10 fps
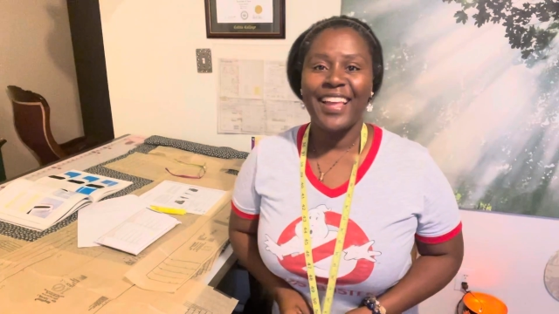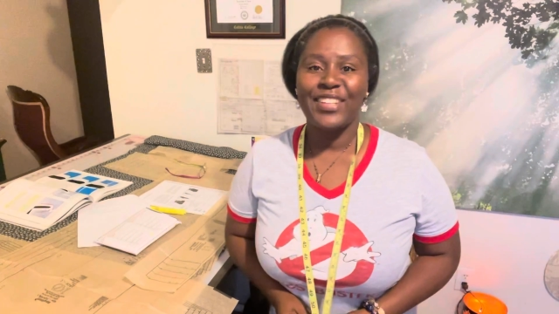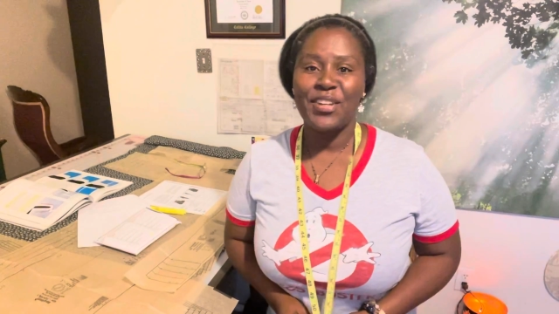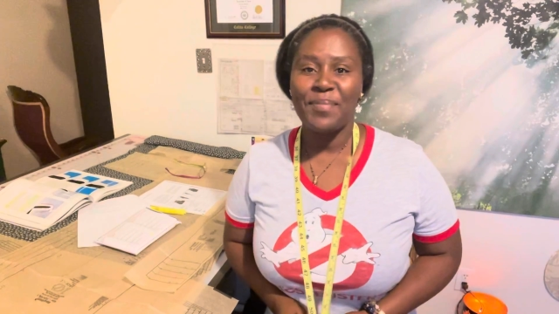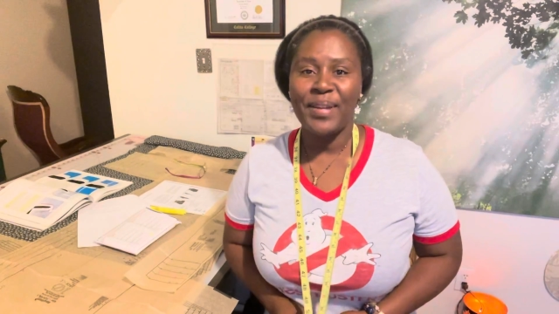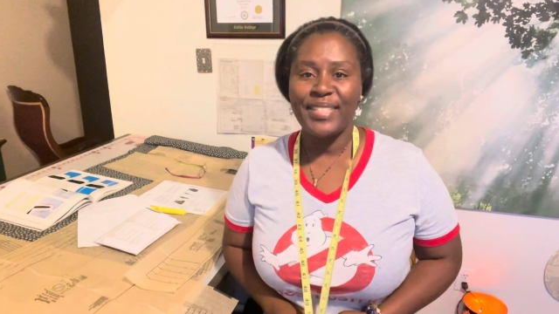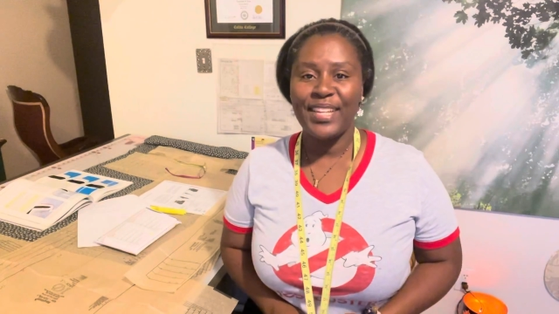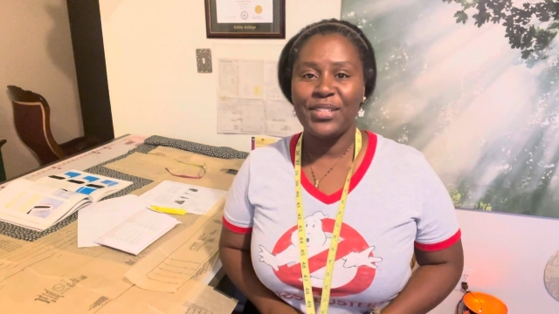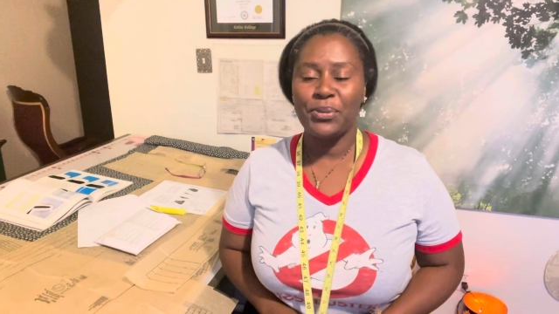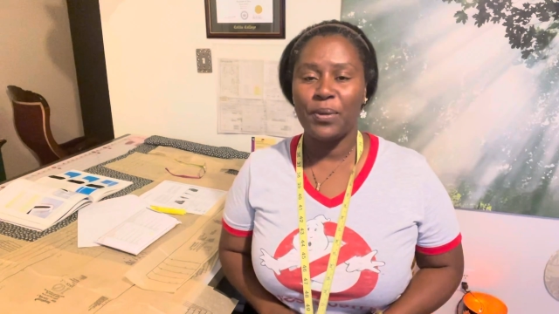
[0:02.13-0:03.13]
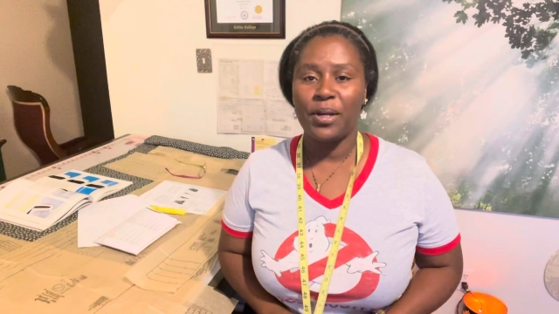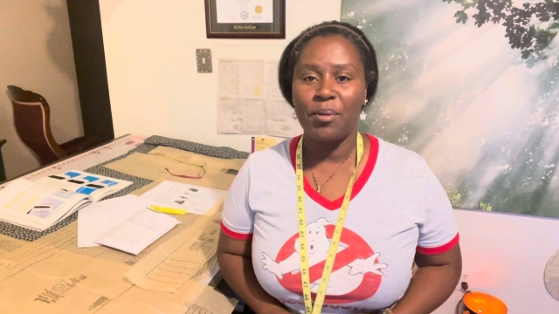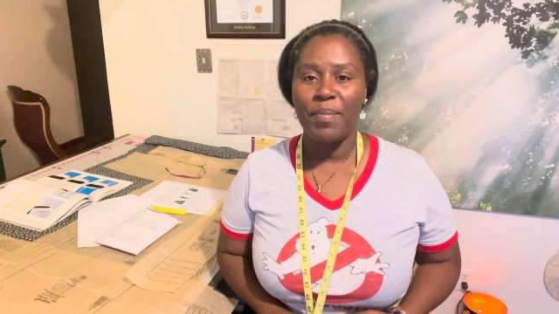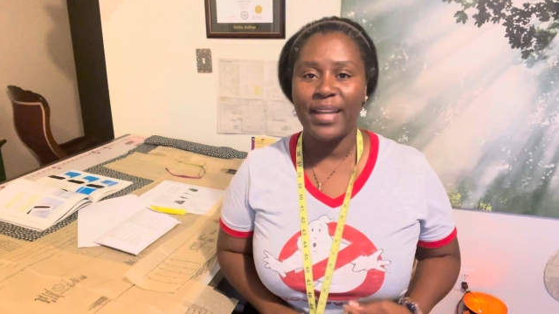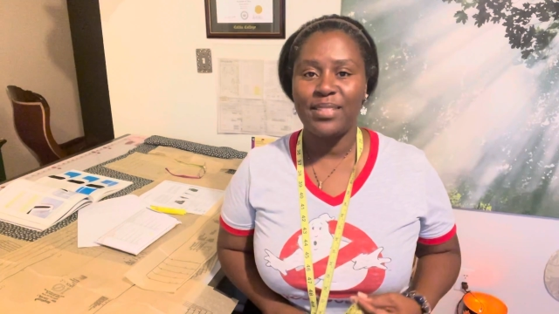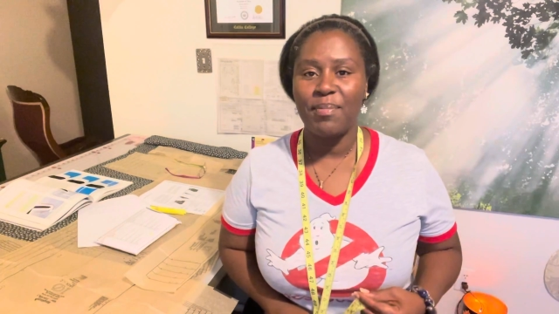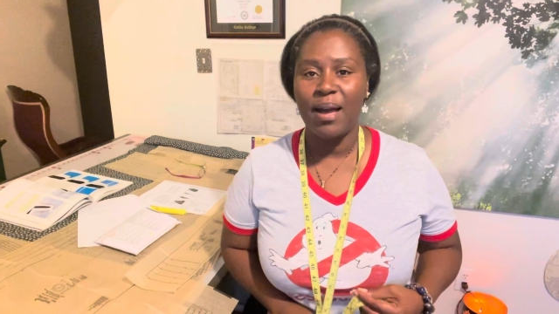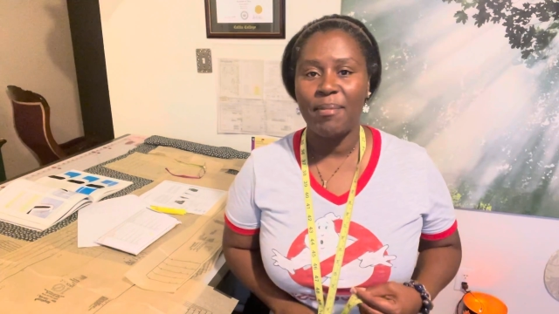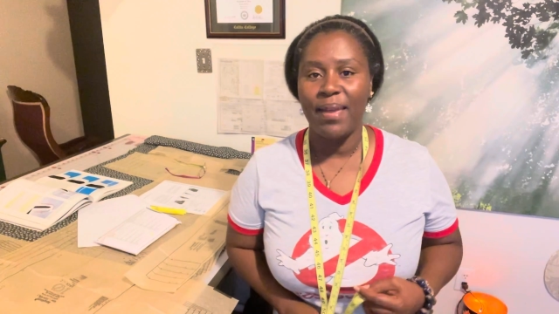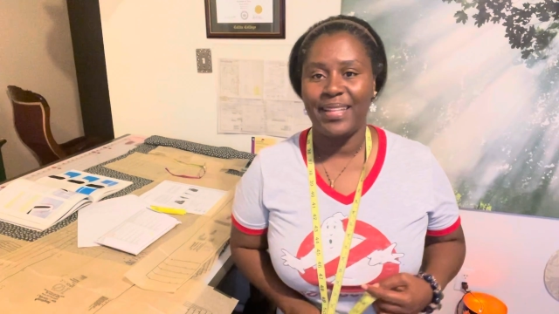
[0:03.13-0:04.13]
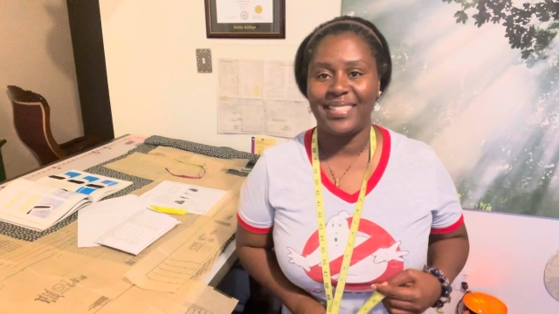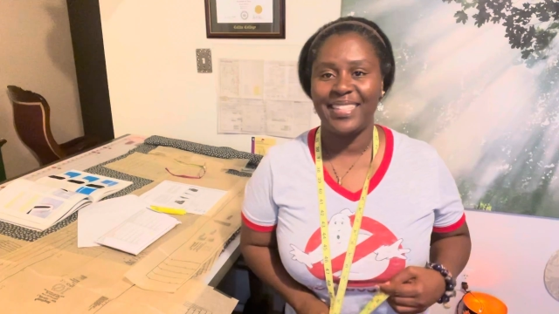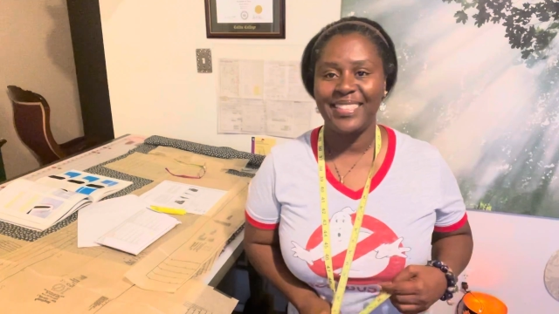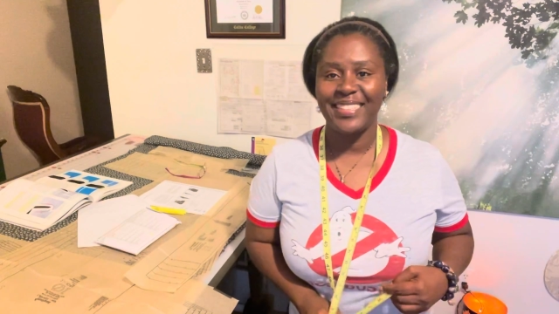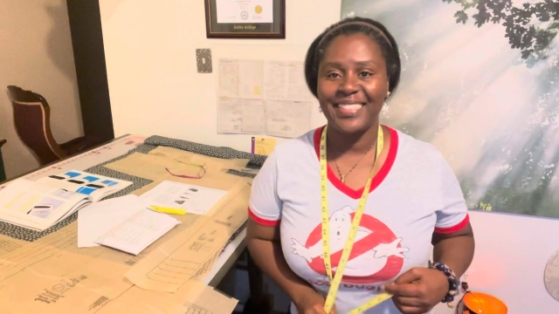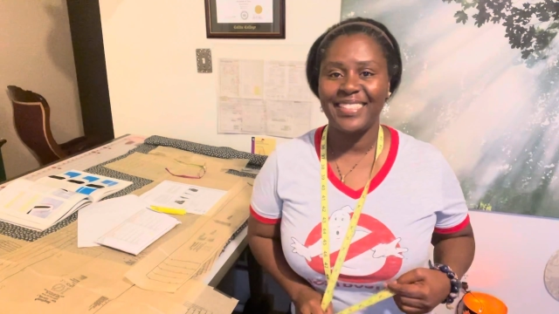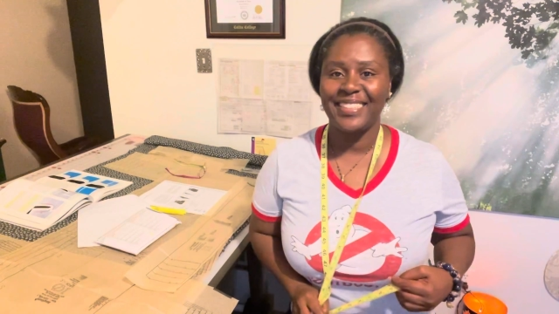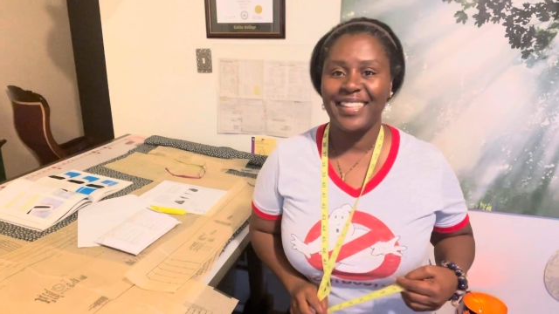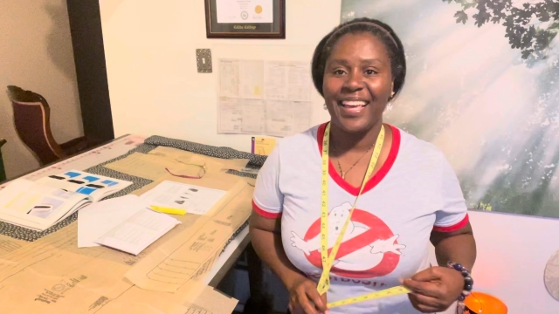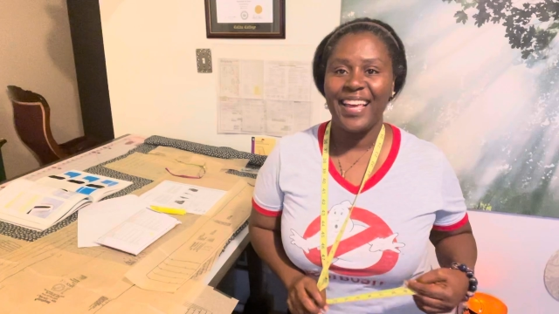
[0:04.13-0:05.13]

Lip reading: Hello my dears, welcome back to My Main Stitches.